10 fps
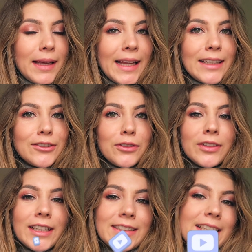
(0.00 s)
and don't
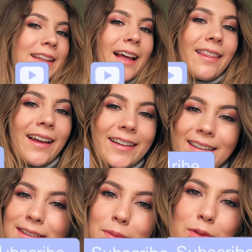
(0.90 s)
forget to hit that like
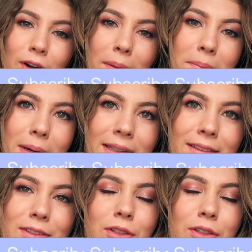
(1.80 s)
and subscribe button.